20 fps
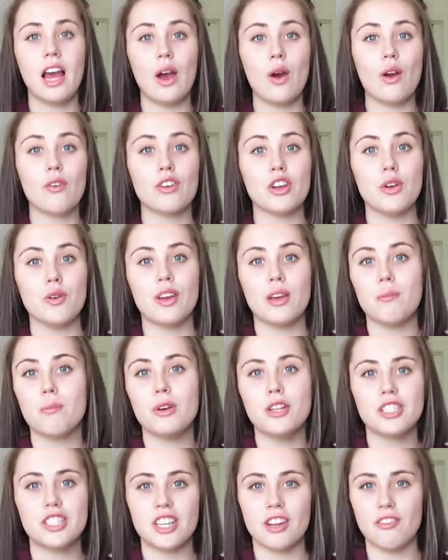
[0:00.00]
However, you can
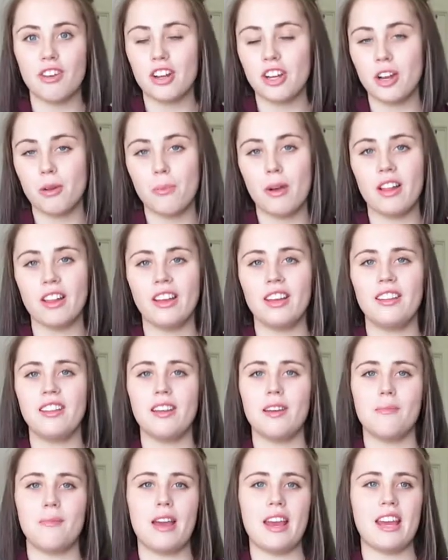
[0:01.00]
put stuff on your belly
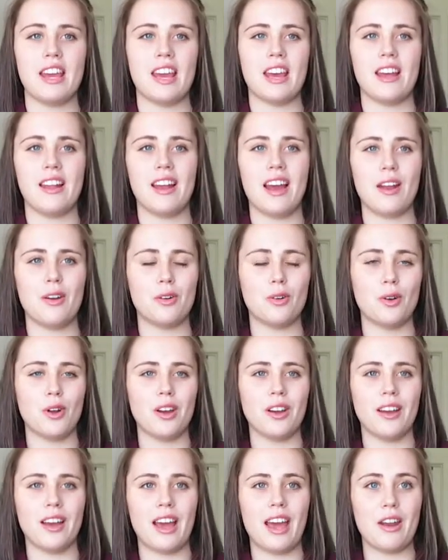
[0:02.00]
to make it, I
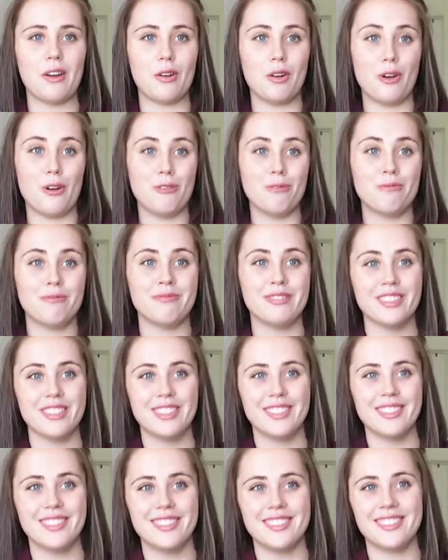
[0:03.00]
don't know,
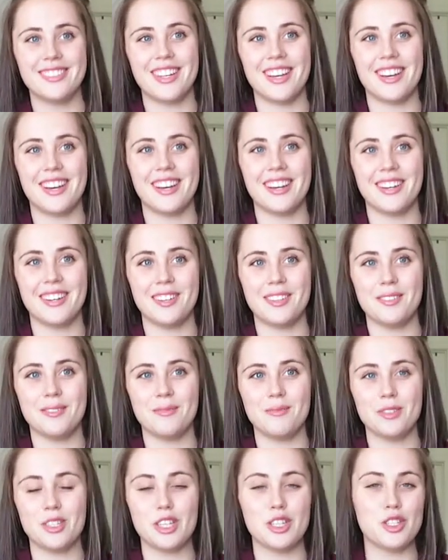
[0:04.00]

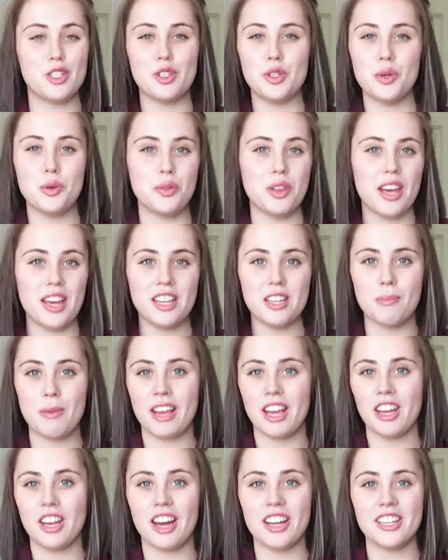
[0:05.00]
to soothe it, to
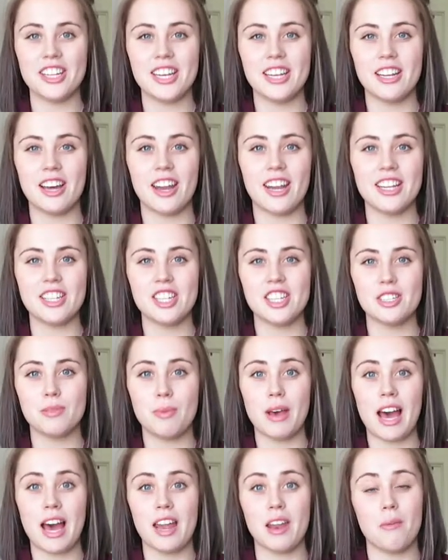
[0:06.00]
make it not itch as
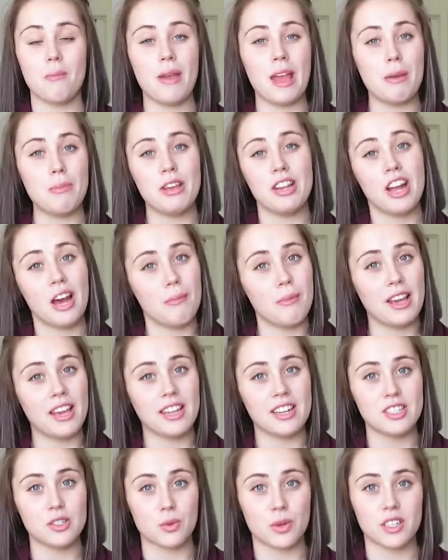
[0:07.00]
bad and maybe not make
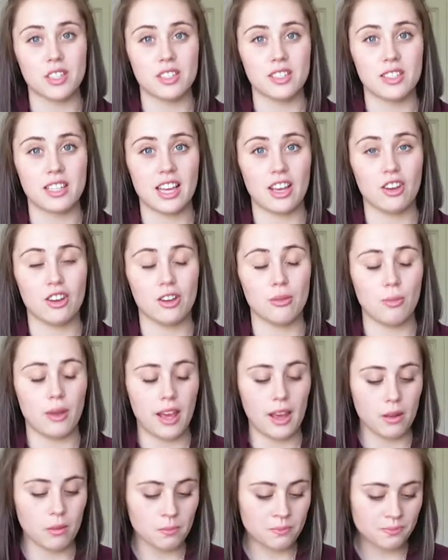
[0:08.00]
it as worse as it could
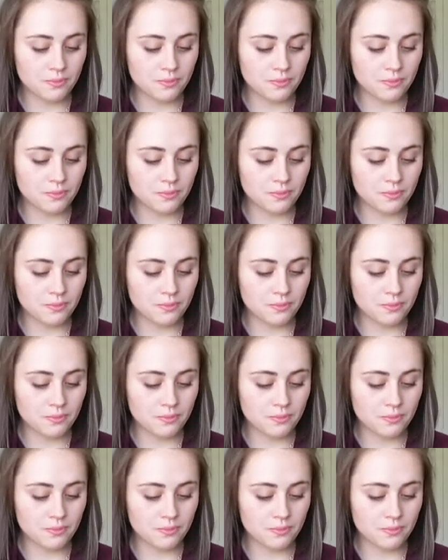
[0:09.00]
be.